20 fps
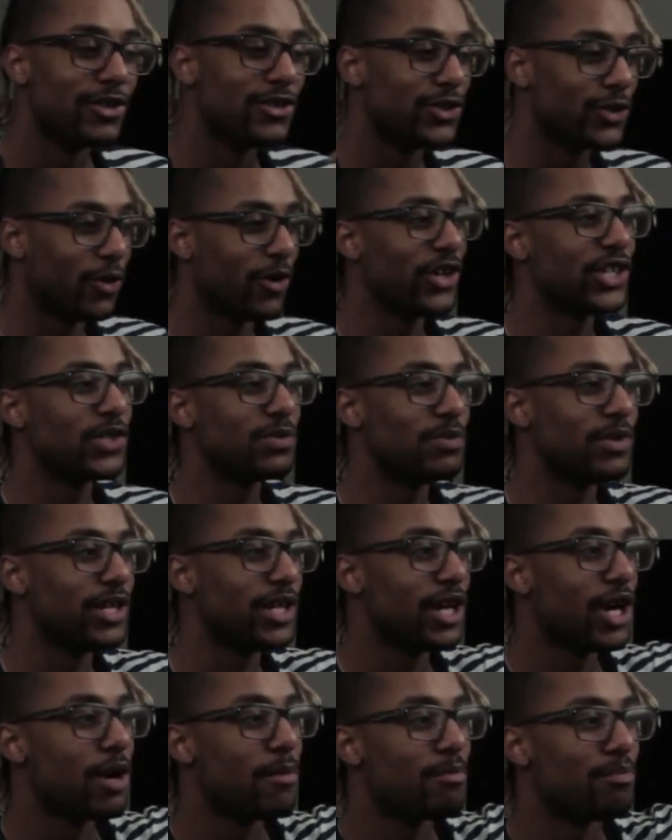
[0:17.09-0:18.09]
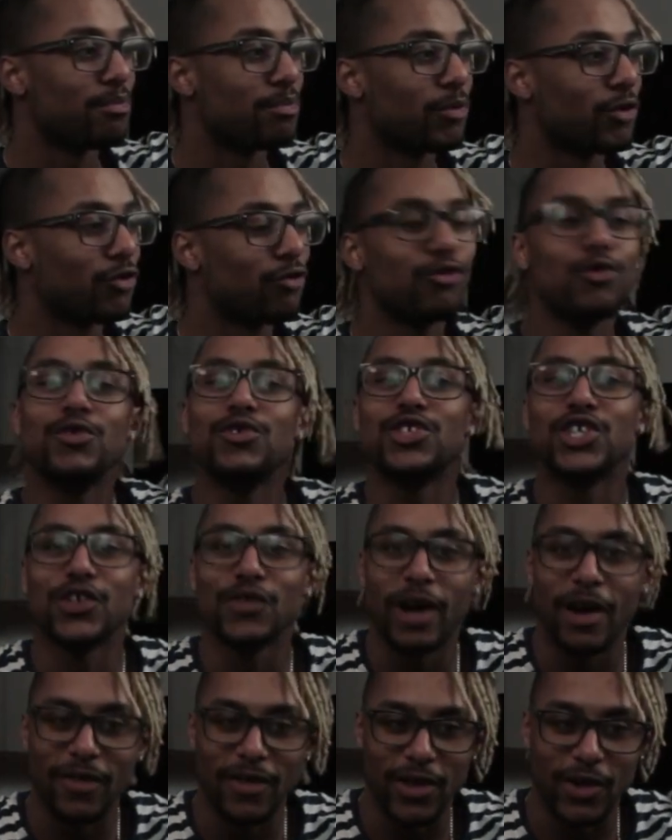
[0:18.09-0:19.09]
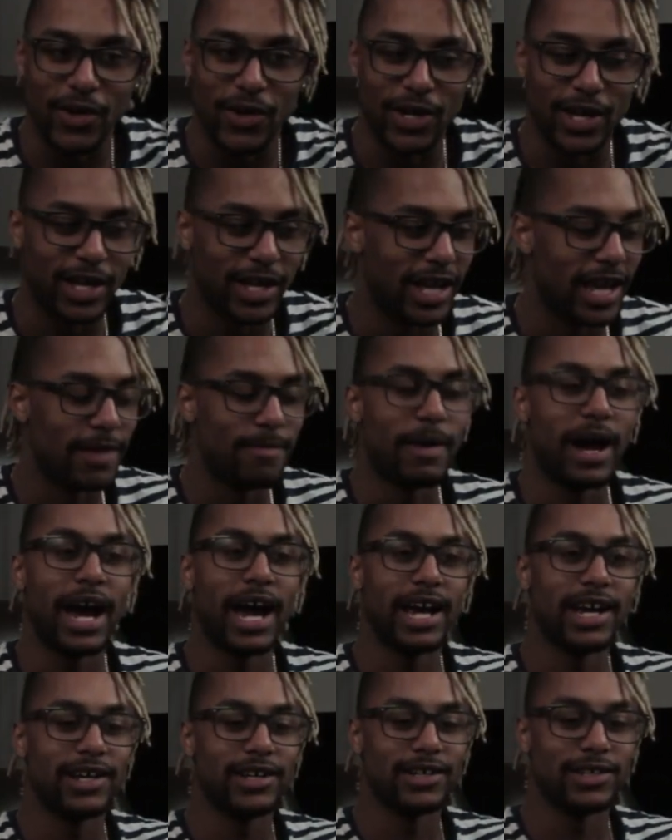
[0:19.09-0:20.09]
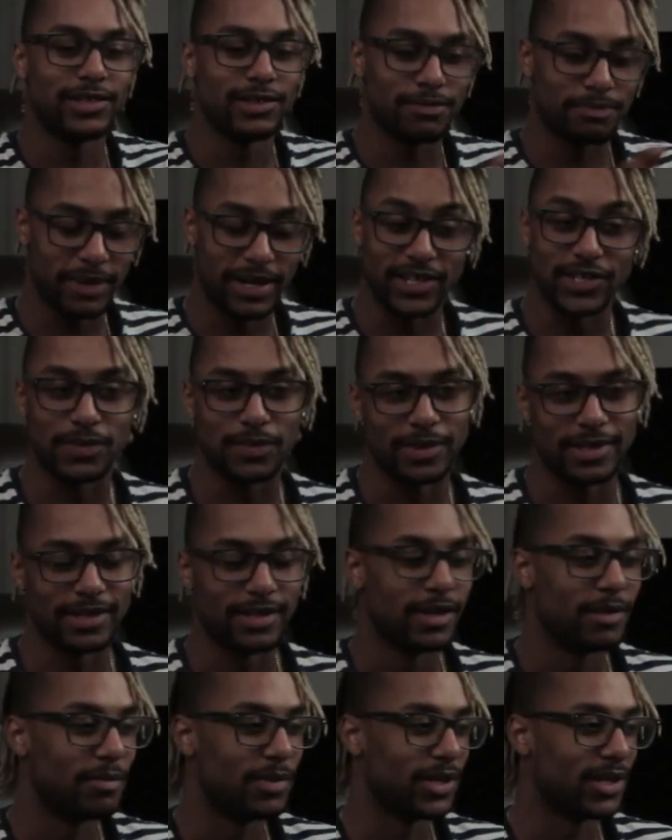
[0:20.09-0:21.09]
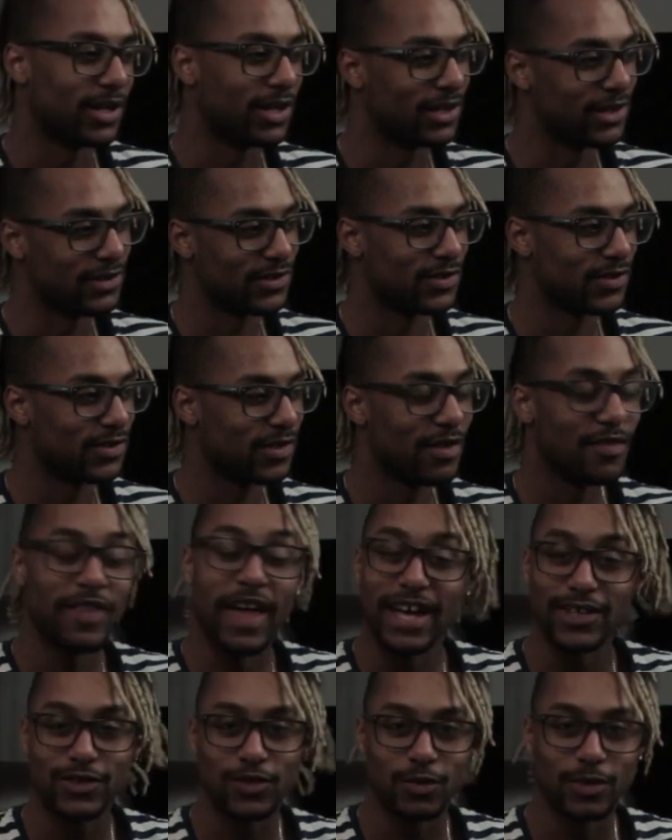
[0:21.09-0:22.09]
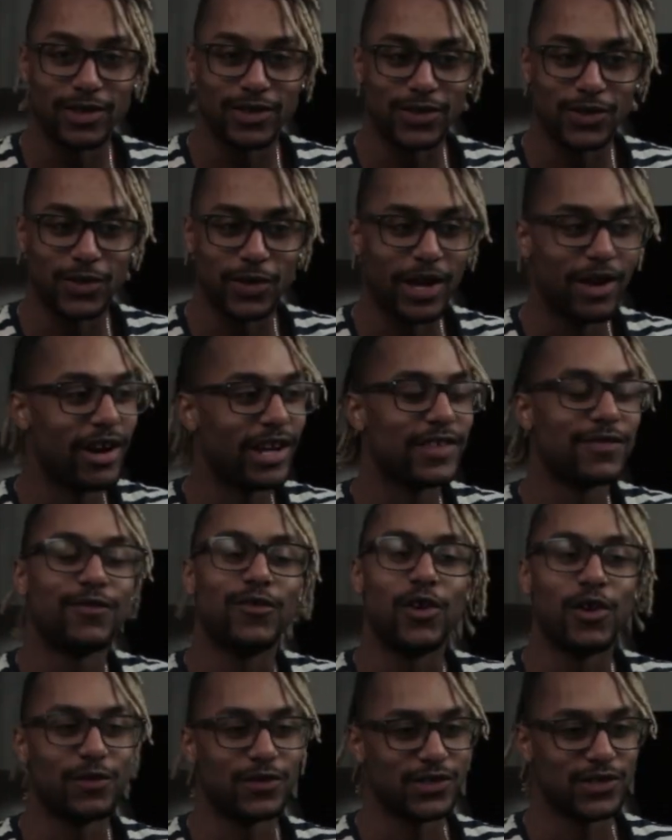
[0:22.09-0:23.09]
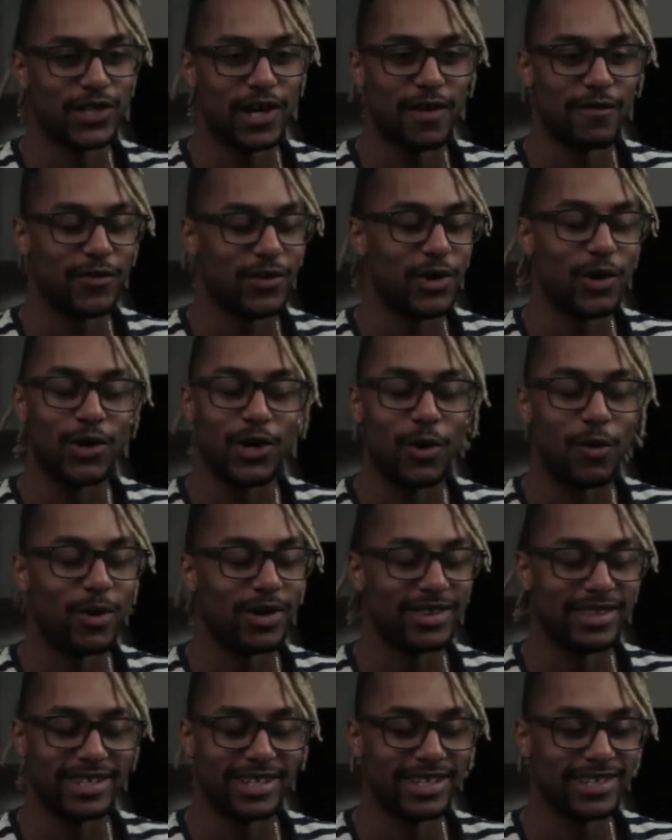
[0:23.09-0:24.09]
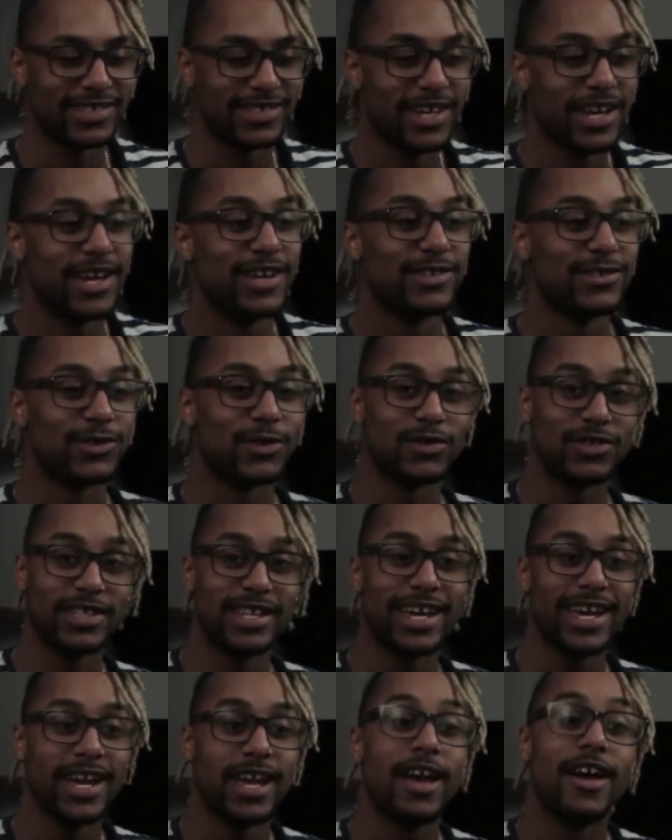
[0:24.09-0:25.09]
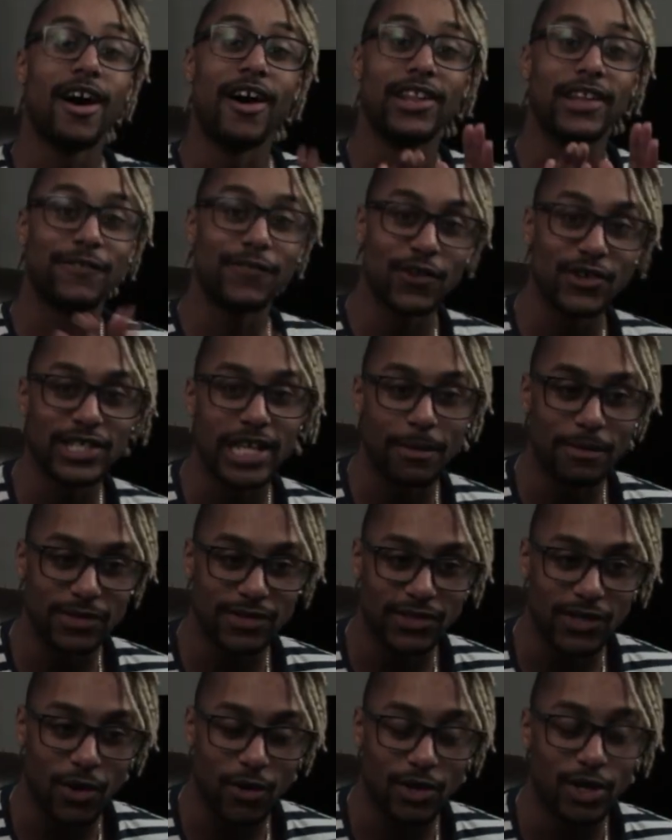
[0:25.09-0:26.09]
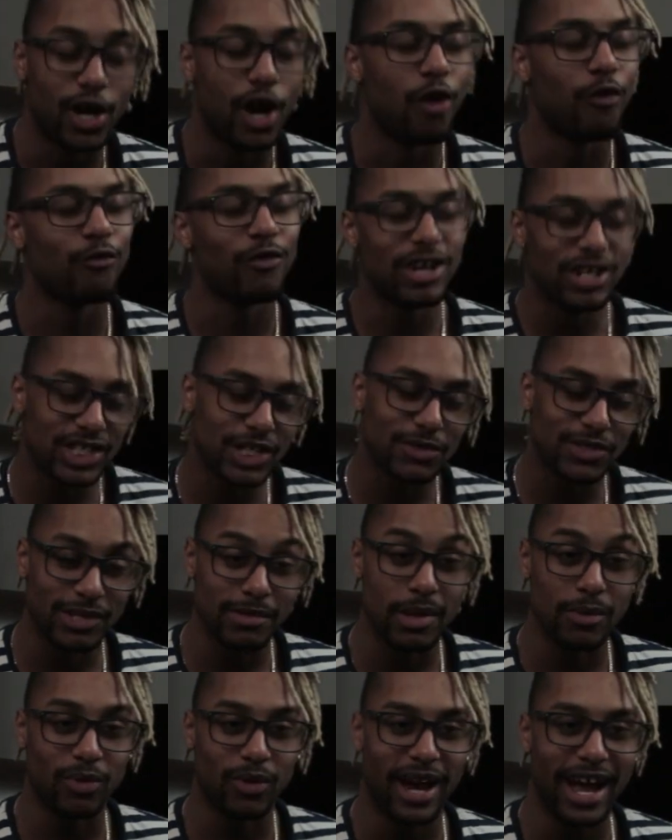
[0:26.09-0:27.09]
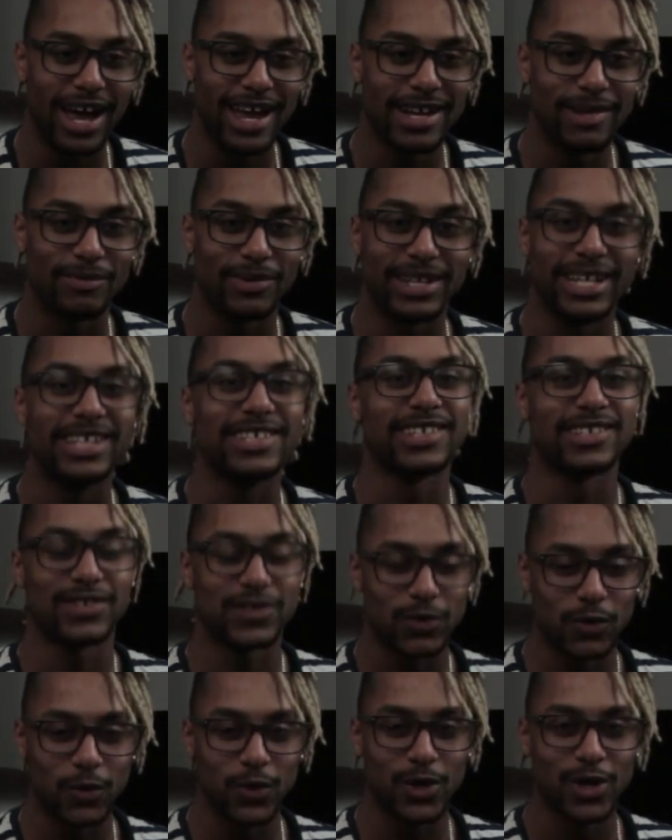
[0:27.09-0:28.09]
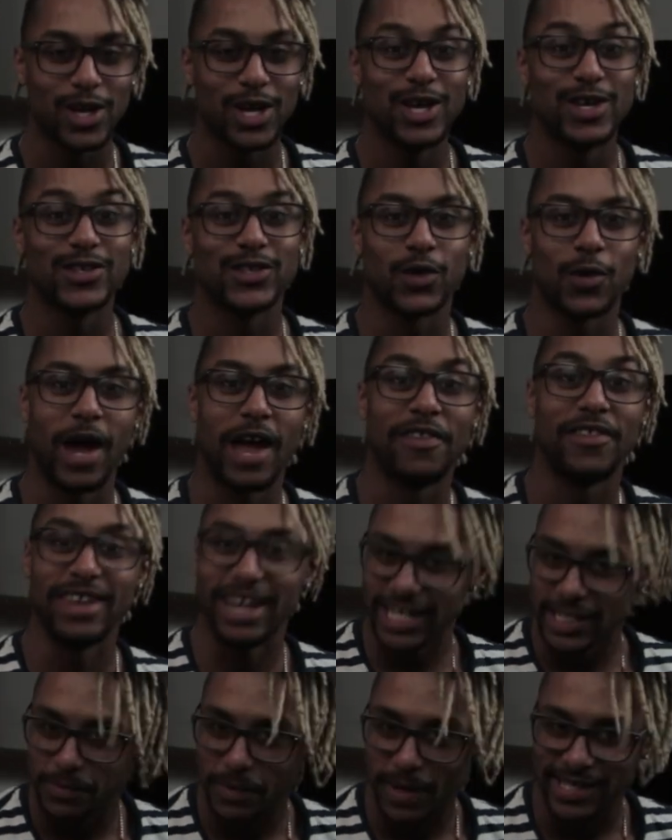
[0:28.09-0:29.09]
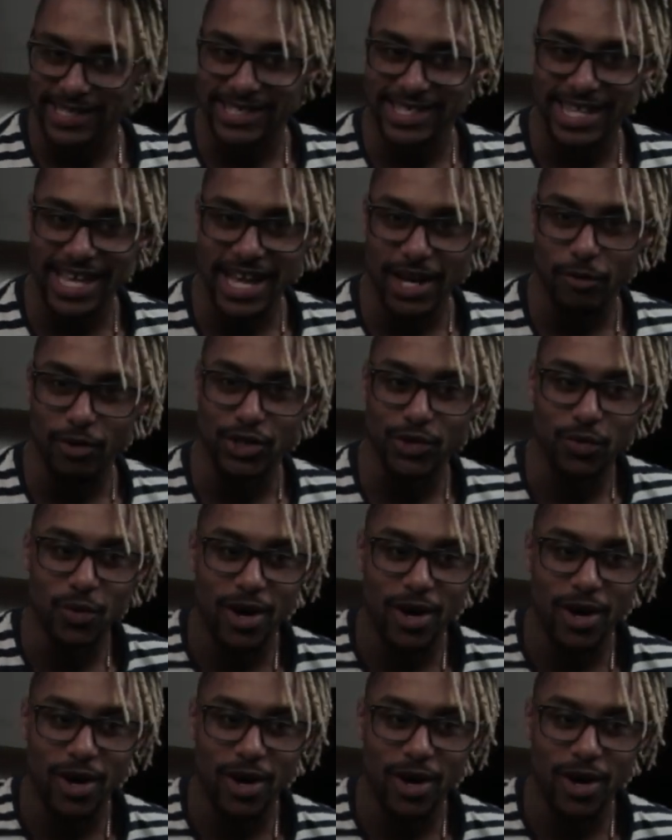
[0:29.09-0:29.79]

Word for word: joins me cruising around the internet in my basement because that's what we do and it's full of stuff that you don't know what it is so today on the first episode originally it was gonna be brian but he's at school so i had the next best thing which